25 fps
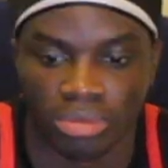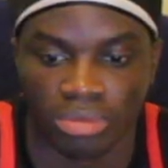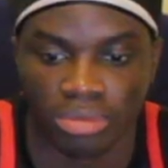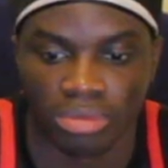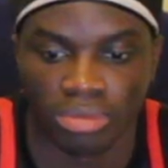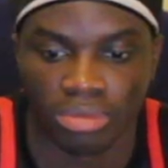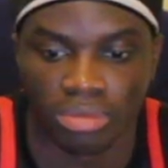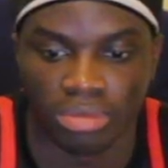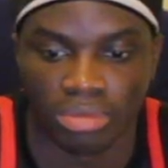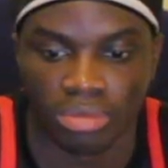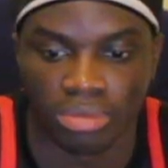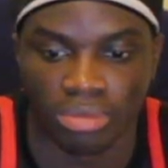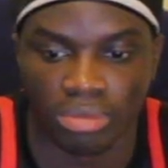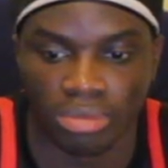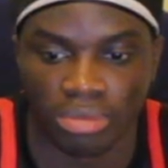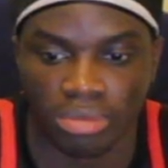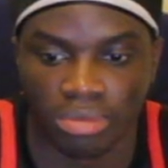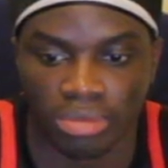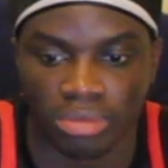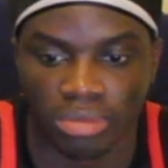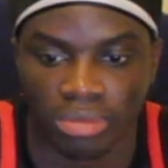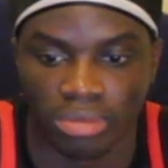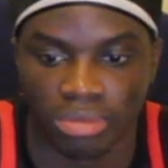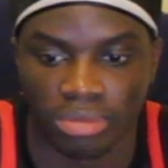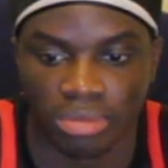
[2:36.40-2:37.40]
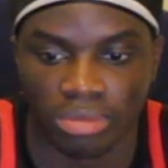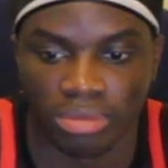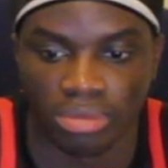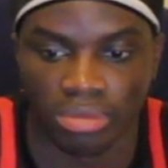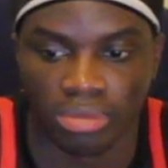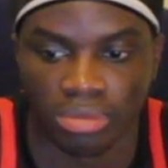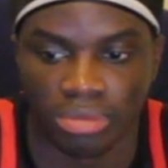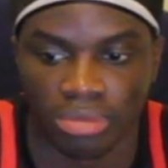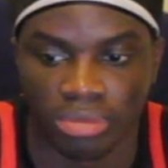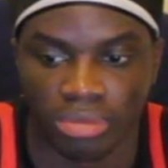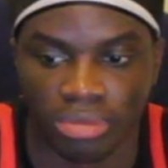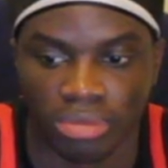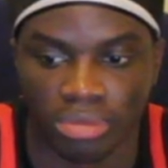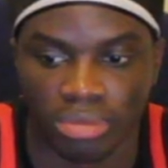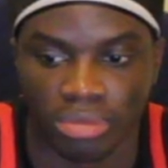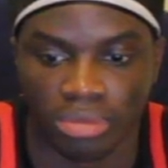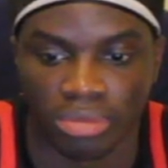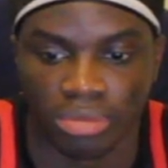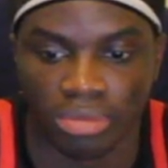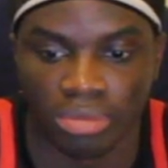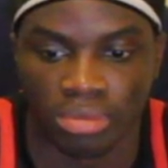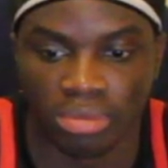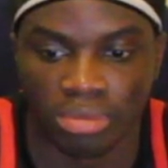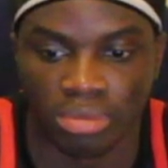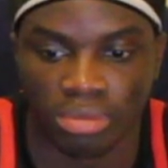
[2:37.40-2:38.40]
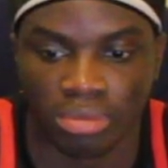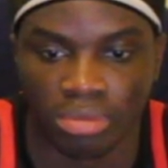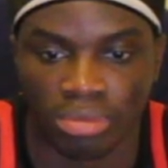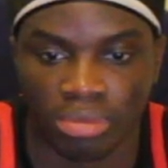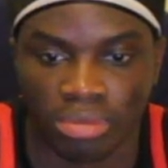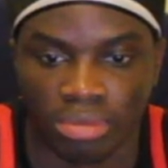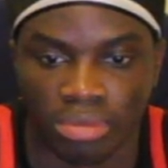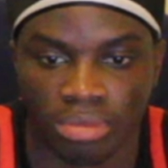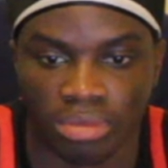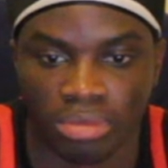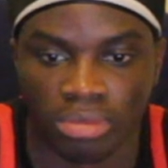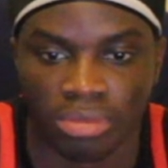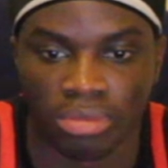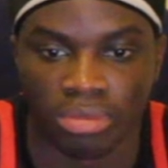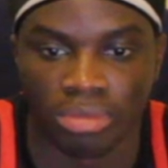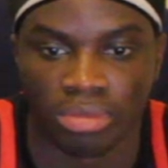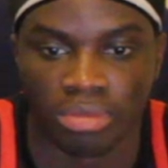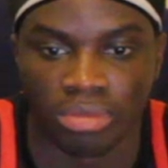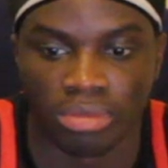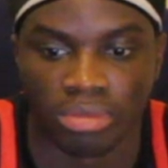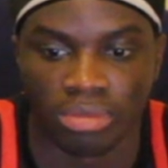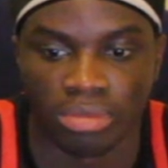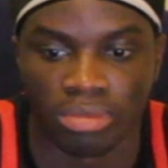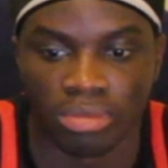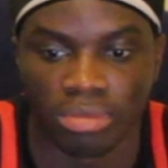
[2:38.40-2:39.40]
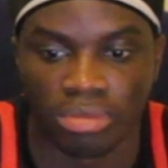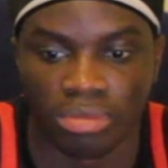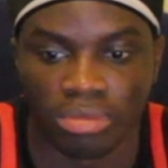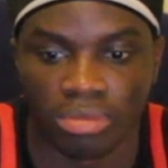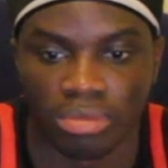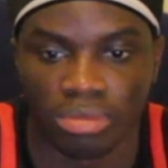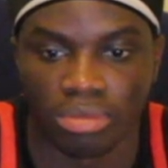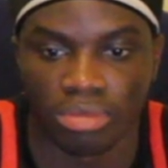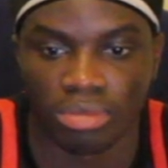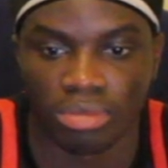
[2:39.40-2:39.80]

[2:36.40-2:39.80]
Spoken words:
(silent)